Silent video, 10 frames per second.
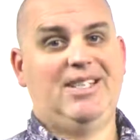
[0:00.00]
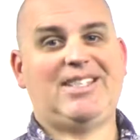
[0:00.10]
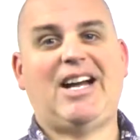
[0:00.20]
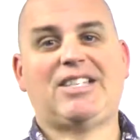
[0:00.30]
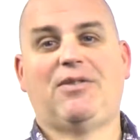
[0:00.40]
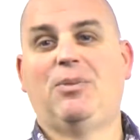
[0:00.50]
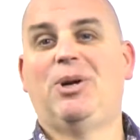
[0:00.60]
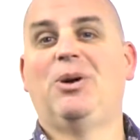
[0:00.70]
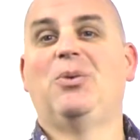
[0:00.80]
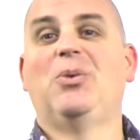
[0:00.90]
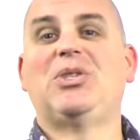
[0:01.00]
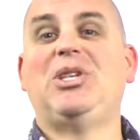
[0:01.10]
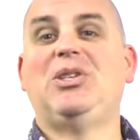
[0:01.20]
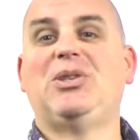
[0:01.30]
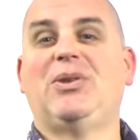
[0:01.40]
Scott Sylvan Bell. We'll
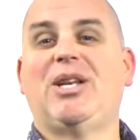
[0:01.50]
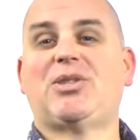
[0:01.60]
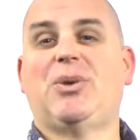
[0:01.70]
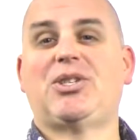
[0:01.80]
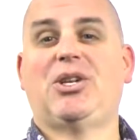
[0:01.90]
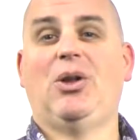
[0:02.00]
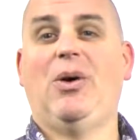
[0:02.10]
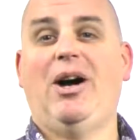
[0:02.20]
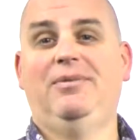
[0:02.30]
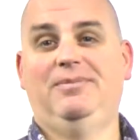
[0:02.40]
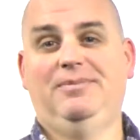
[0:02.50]
see you soon. Thanks for watching. Aloha.